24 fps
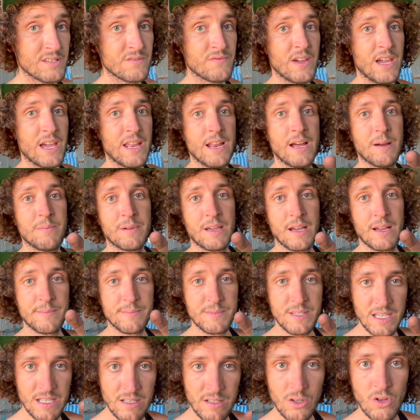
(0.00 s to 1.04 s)
fan hub
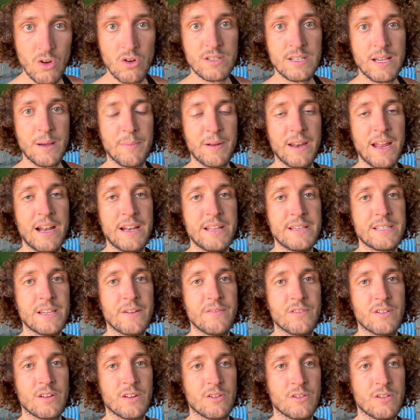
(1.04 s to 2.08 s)
comes in, locks up at
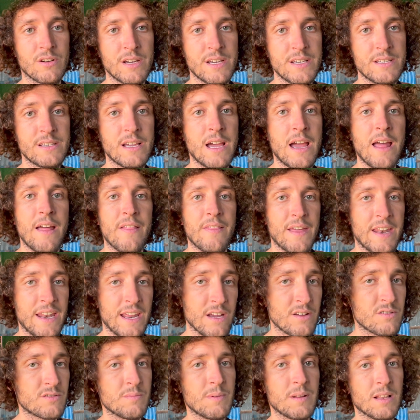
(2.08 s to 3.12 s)
87 degrees, that
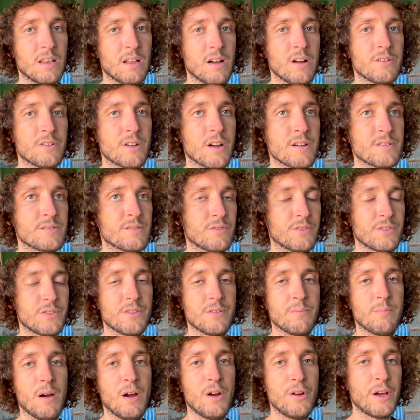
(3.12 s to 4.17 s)
extra bit of load goes onto the
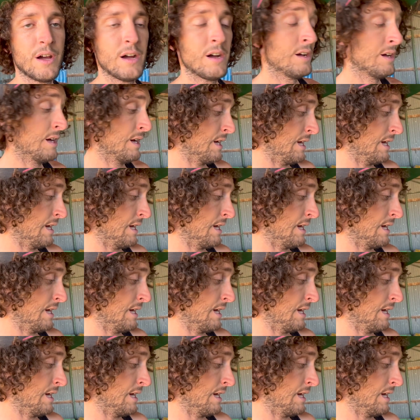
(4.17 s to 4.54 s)
motor,